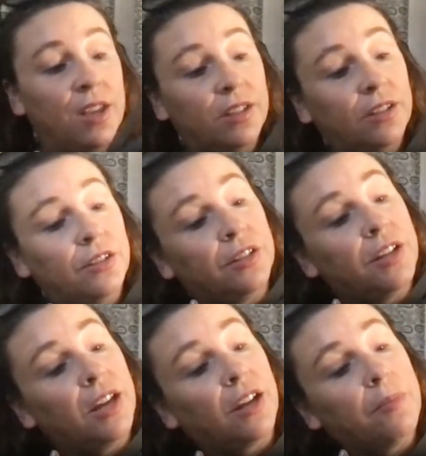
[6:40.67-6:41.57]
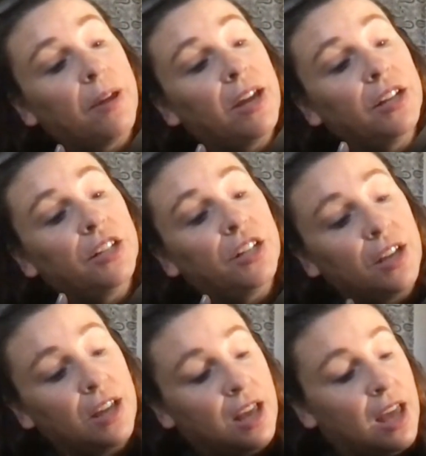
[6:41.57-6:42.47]
So just take your page
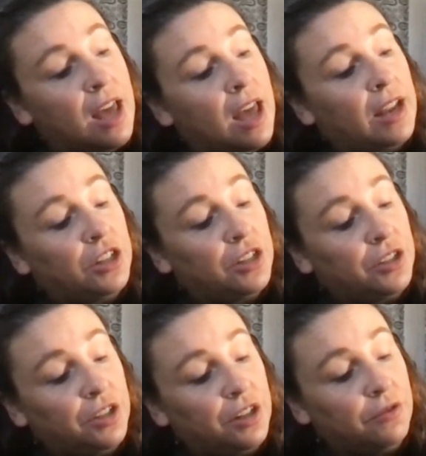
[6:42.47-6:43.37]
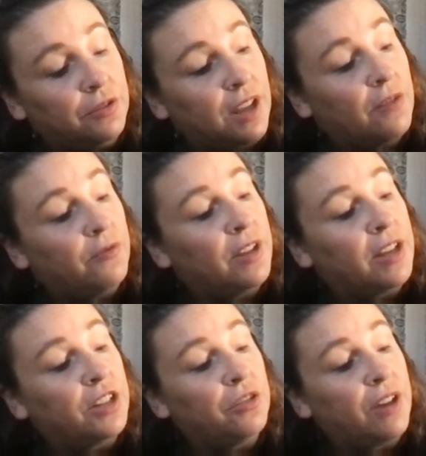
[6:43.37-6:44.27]
and just, as carefully
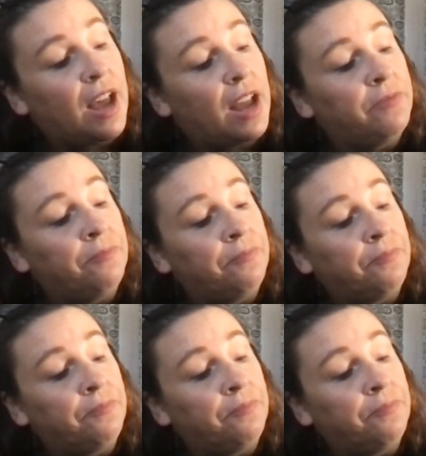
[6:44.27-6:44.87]
as you can.